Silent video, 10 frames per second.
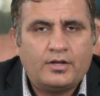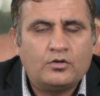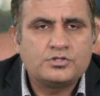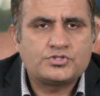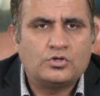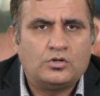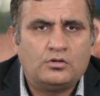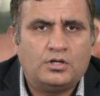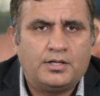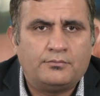And
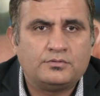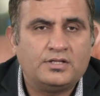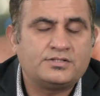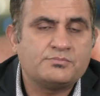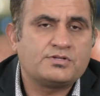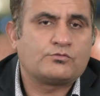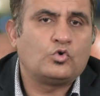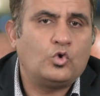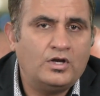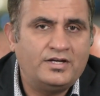also, in
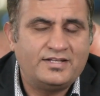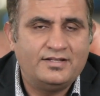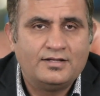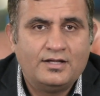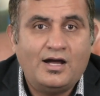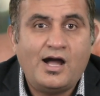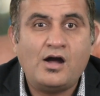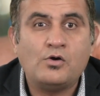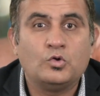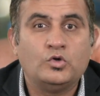terms of quality,
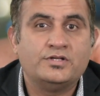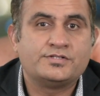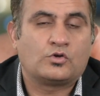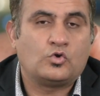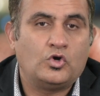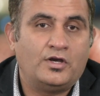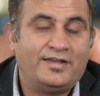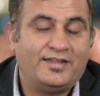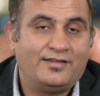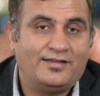how good is the
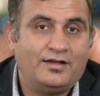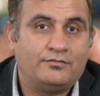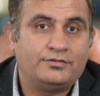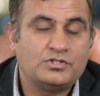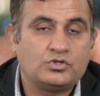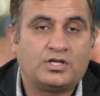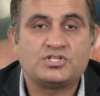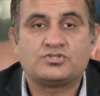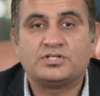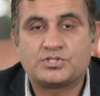quality of
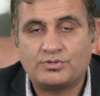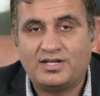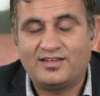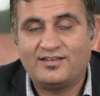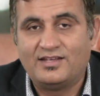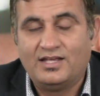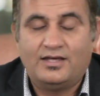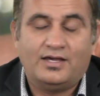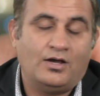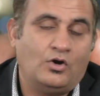education and training?
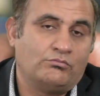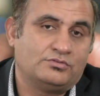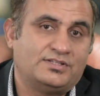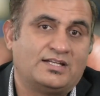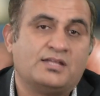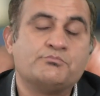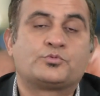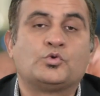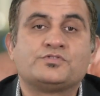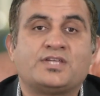How that
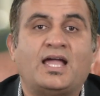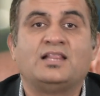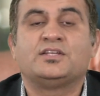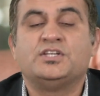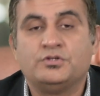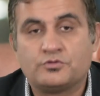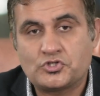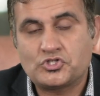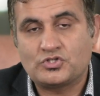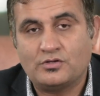improves health and
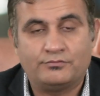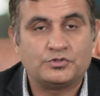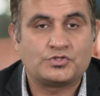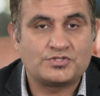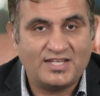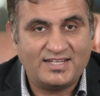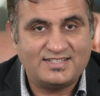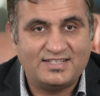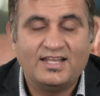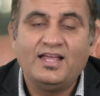nutrition of the
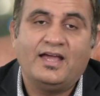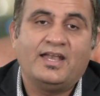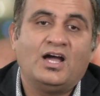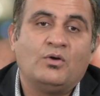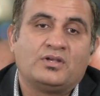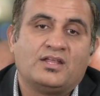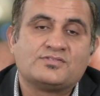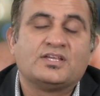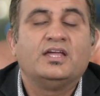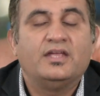society, and how
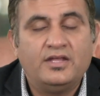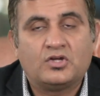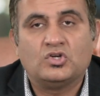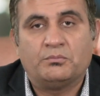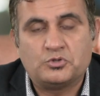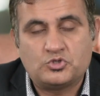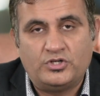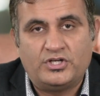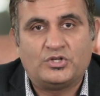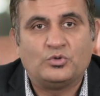it gives equal
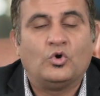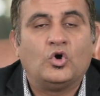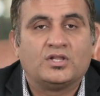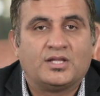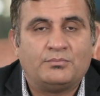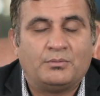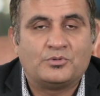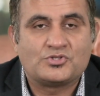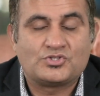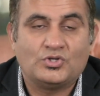opportunity to all the
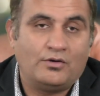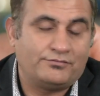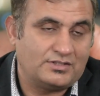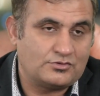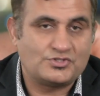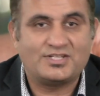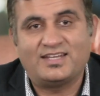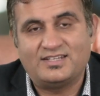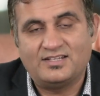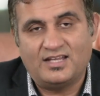members of that
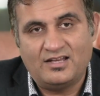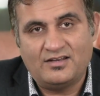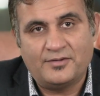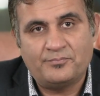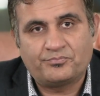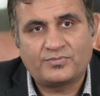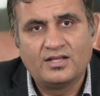society and area.